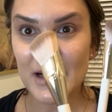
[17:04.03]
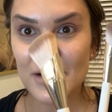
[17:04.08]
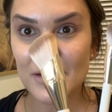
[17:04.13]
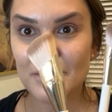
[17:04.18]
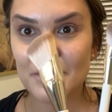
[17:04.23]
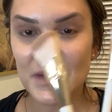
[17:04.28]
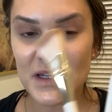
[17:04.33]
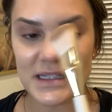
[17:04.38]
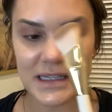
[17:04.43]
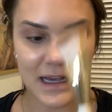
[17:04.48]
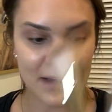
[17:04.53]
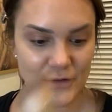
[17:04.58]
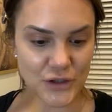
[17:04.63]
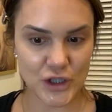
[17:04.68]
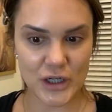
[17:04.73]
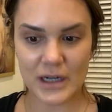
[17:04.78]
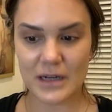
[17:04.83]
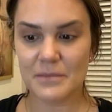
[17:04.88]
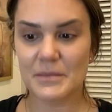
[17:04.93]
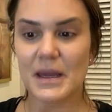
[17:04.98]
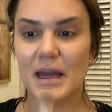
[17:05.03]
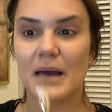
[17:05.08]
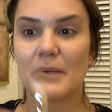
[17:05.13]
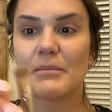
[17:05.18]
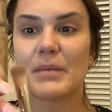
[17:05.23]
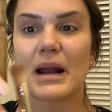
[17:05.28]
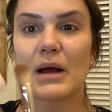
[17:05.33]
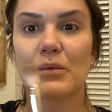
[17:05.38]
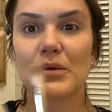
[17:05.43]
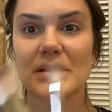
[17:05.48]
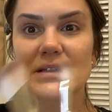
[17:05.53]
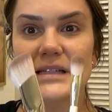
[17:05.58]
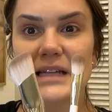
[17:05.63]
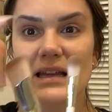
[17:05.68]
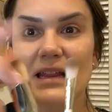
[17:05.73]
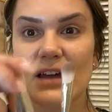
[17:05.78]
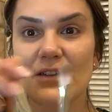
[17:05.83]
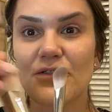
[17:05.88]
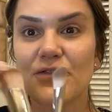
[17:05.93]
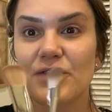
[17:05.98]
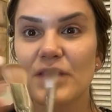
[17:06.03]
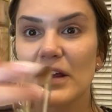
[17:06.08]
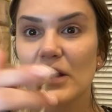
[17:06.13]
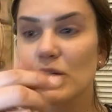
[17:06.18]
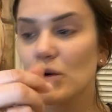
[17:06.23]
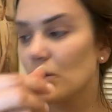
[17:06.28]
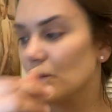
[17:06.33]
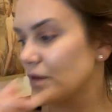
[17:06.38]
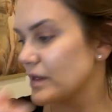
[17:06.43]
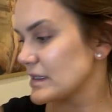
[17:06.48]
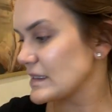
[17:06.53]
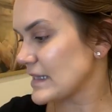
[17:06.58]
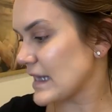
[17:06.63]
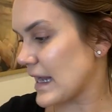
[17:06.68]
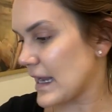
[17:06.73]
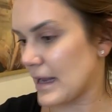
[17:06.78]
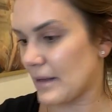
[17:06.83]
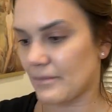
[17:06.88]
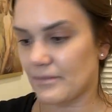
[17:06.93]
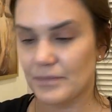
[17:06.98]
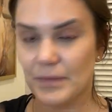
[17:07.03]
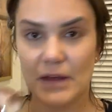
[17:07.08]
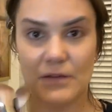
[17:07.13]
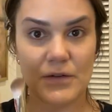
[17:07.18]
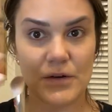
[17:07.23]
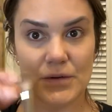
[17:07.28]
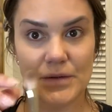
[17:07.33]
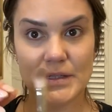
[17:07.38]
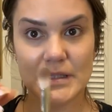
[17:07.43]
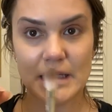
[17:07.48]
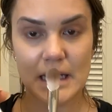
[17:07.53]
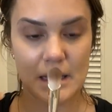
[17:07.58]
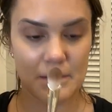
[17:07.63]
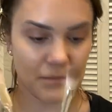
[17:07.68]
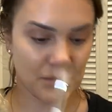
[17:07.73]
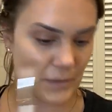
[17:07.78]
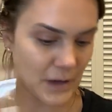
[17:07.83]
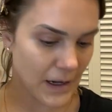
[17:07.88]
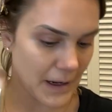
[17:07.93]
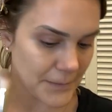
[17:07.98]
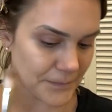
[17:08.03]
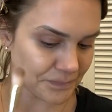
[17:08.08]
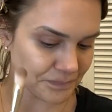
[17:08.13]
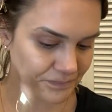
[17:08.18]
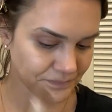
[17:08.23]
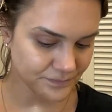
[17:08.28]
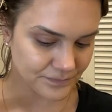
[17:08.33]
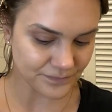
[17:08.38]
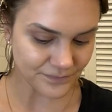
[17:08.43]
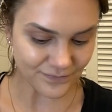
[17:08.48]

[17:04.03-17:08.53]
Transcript: out because I haven't tried them yet, but I will say they feel the same. They feel the same, okay?